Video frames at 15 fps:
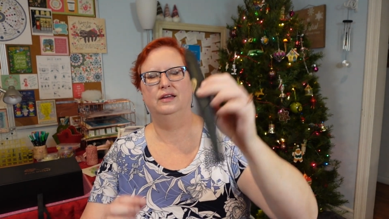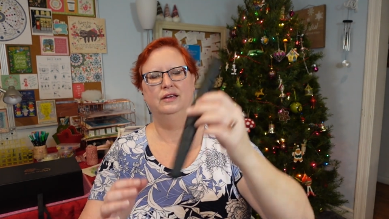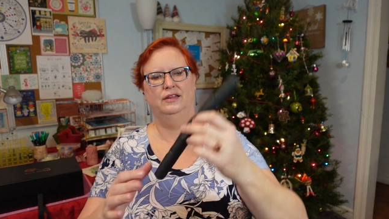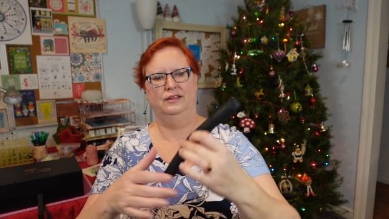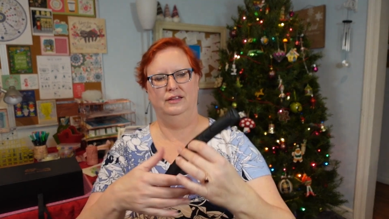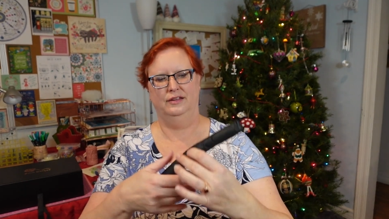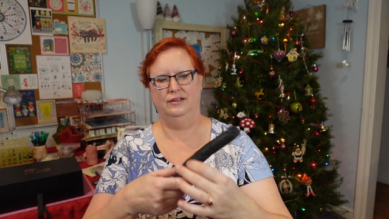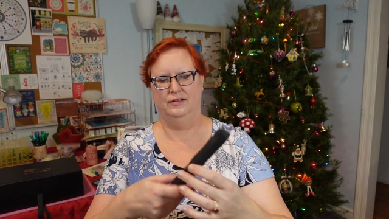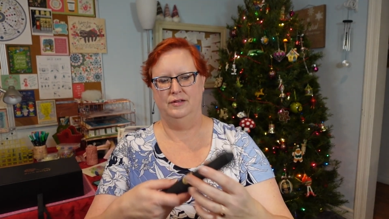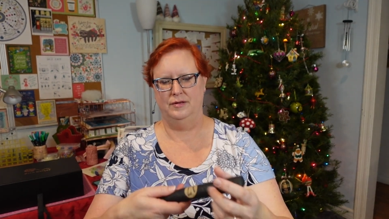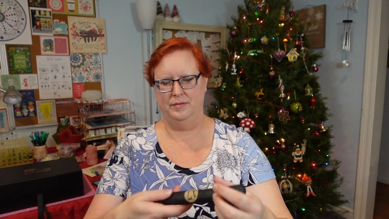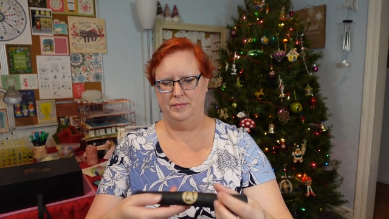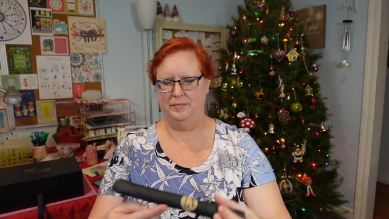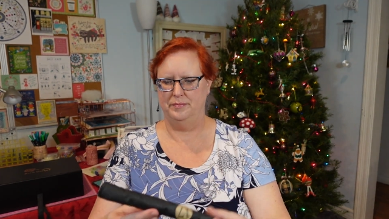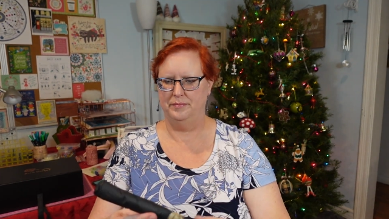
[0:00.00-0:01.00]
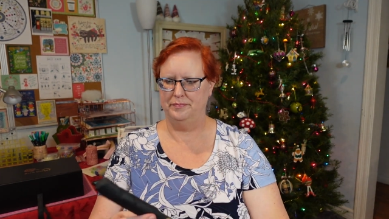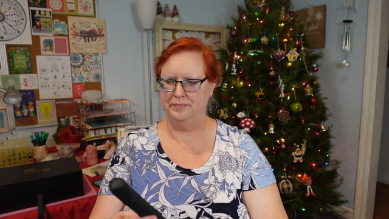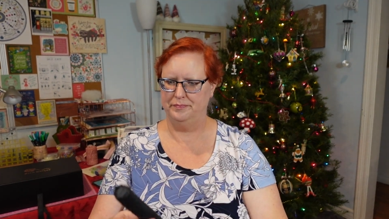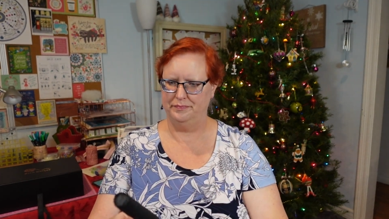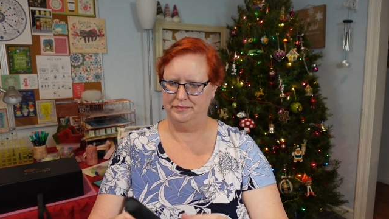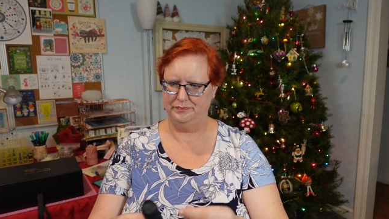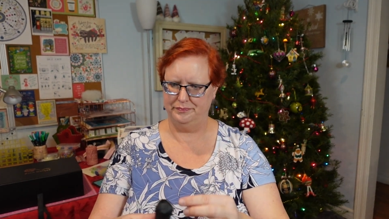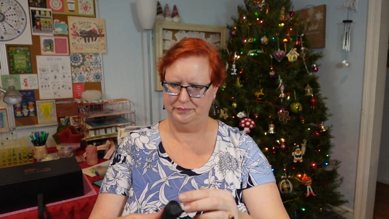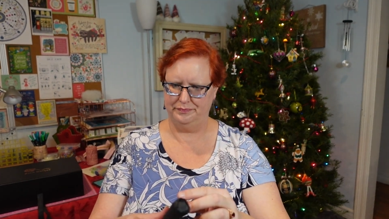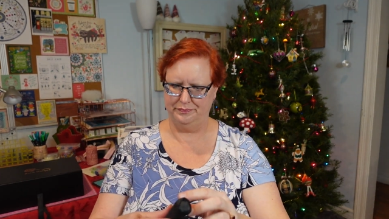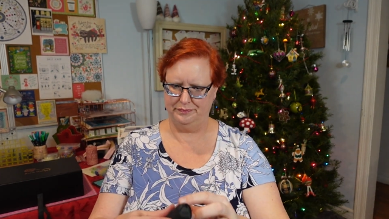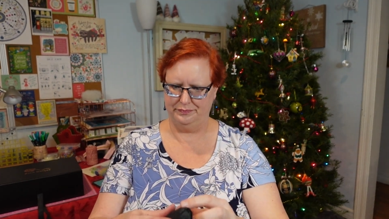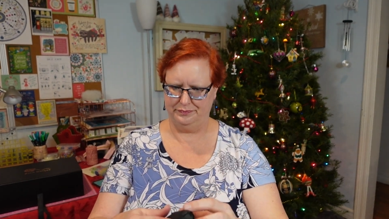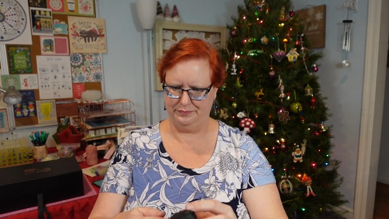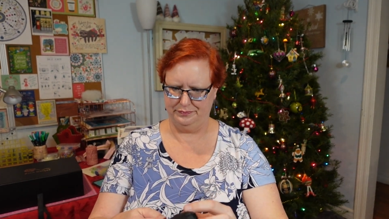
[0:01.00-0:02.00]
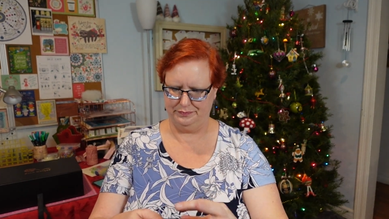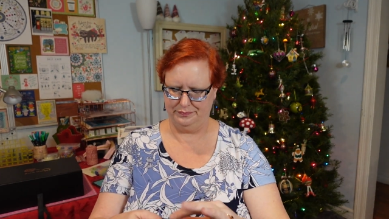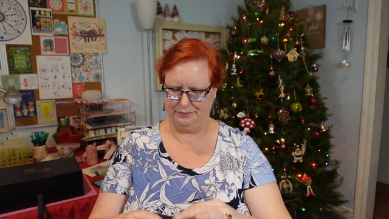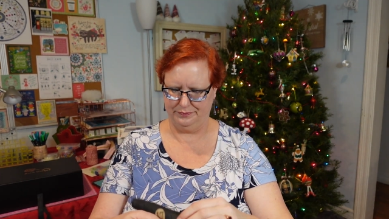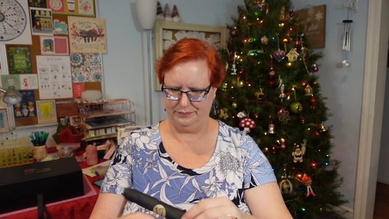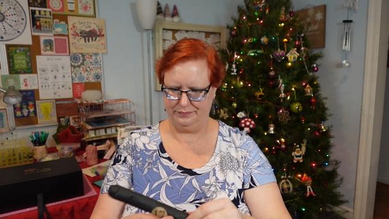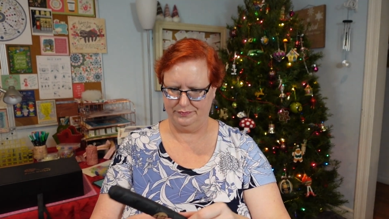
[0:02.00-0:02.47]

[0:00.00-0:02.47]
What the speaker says: [no speech]